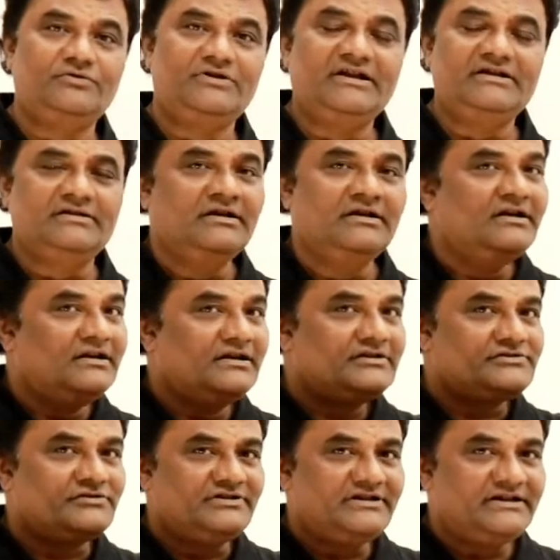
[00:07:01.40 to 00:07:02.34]
to 10.
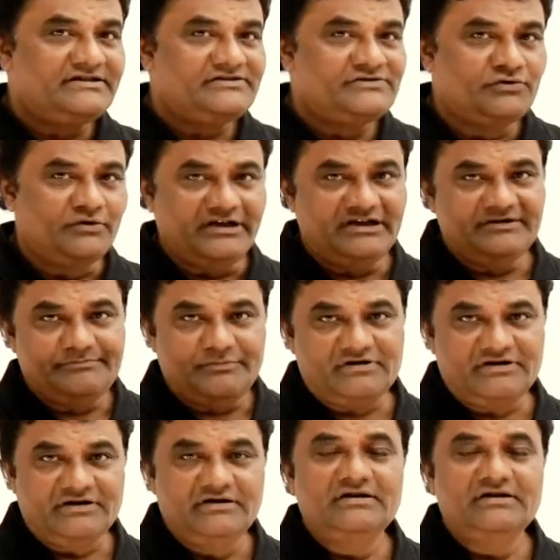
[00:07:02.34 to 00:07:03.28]
So there is no
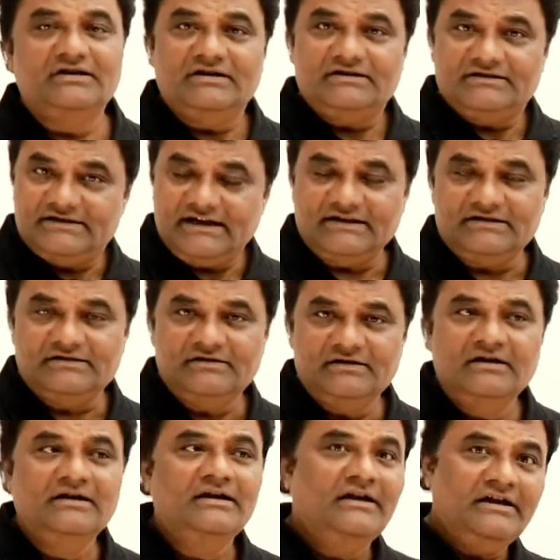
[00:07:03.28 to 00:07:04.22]
input. Then
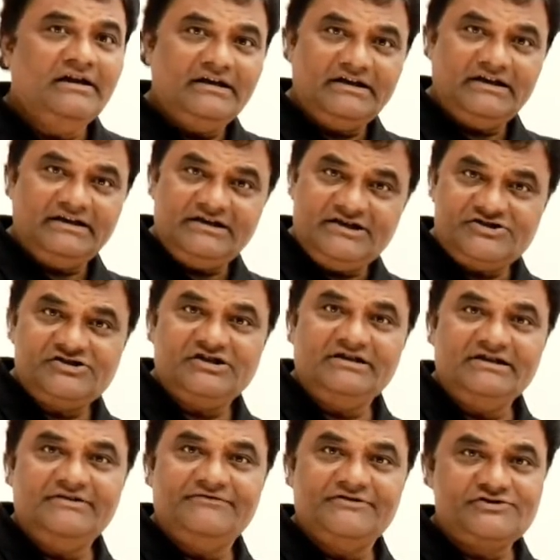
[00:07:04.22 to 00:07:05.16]

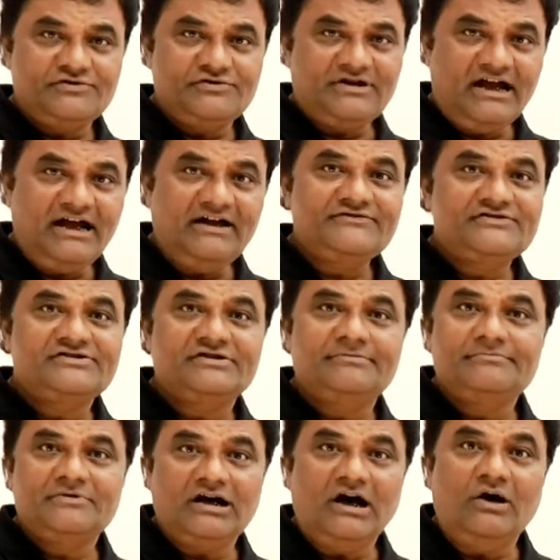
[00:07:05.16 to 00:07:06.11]
initially we should have
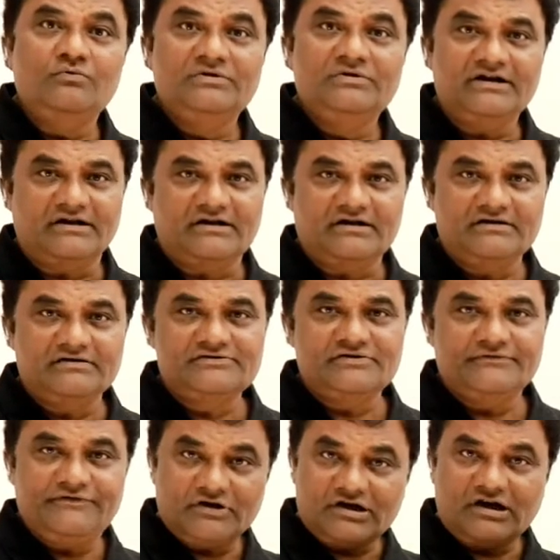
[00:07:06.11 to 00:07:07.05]
some counter.
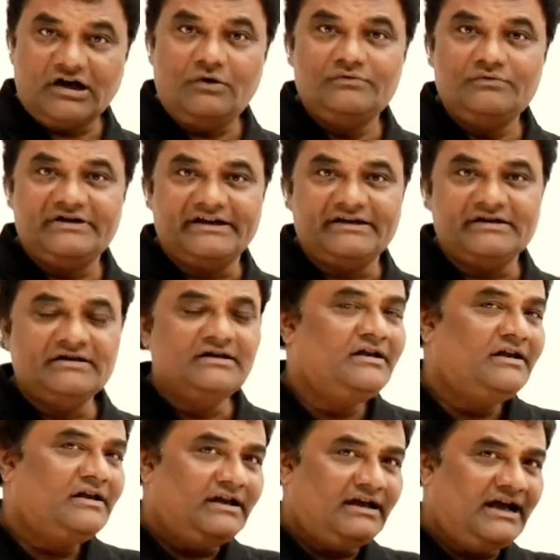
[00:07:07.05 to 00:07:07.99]
So for counting,
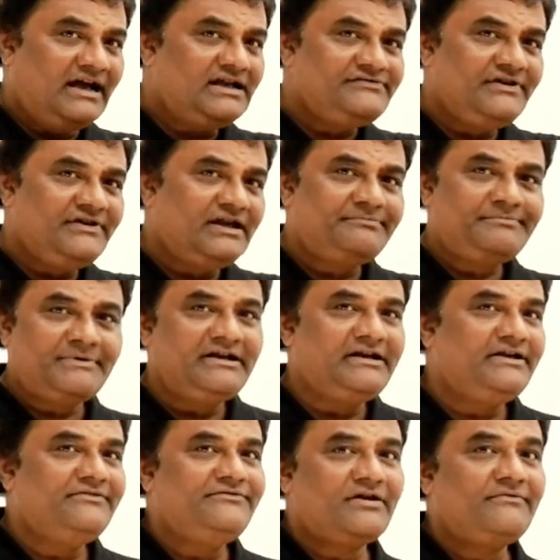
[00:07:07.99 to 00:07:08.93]
as we are
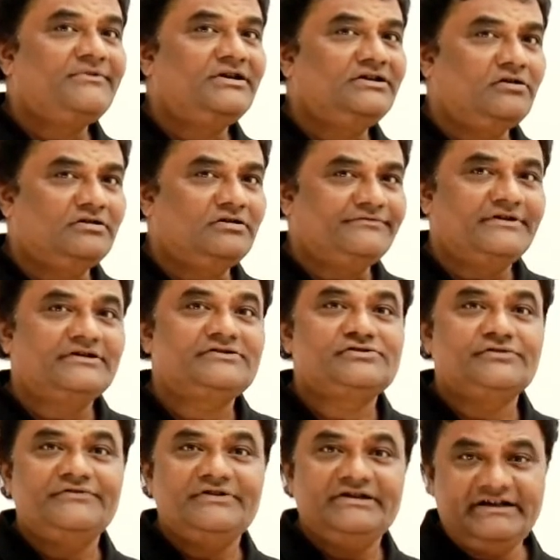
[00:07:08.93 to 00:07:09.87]
printing from 1 onwards,
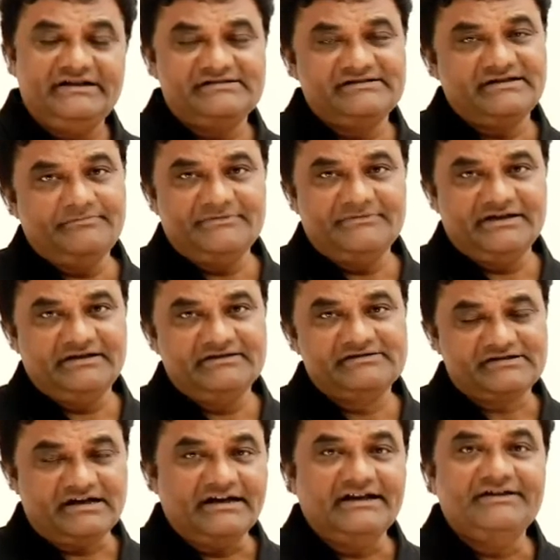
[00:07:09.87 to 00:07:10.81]
so we need something
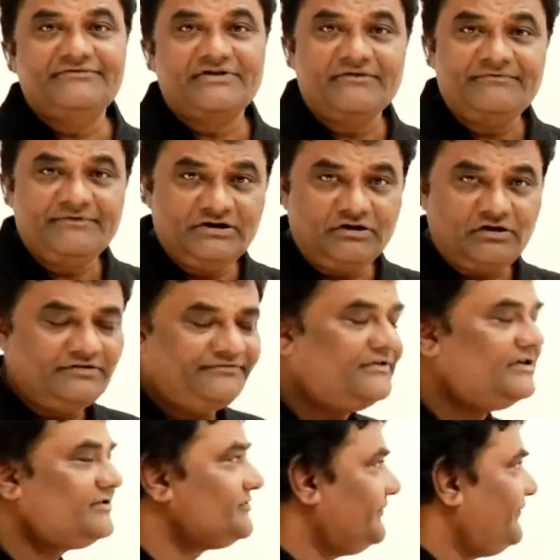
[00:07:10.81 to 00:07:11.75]
starting from 1
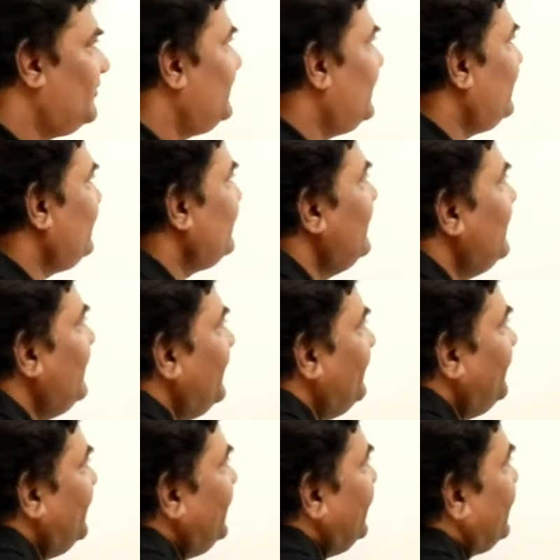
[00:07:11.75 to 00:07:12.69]
onwards. So for that
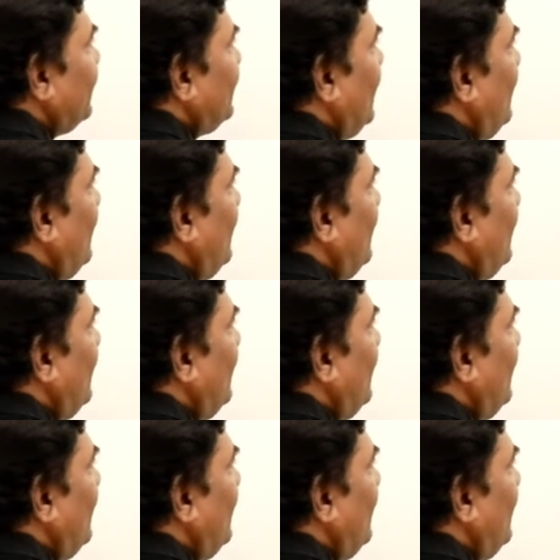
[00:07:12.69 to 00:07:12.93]
we'll take a